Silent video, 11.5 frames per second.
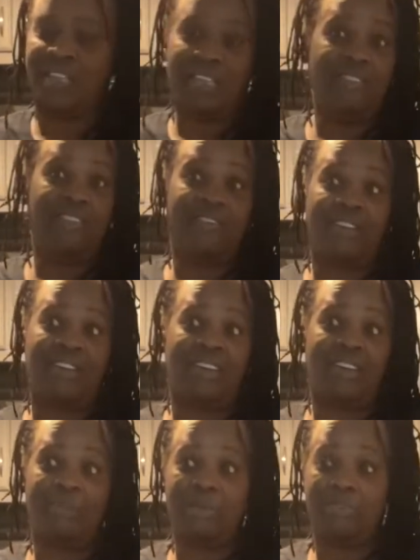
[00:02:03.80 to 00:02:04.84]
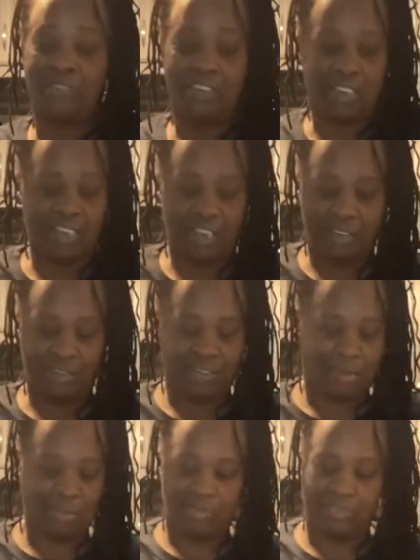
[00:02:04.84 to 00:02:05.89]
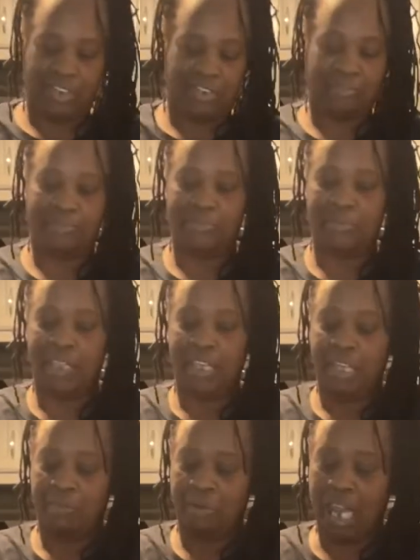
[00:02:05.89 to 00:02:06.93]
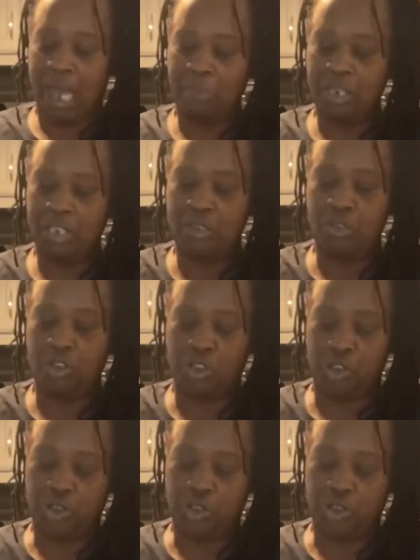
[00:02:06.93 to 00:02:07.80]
You know, I've been running, y'all. I've been running. But I'm gonna use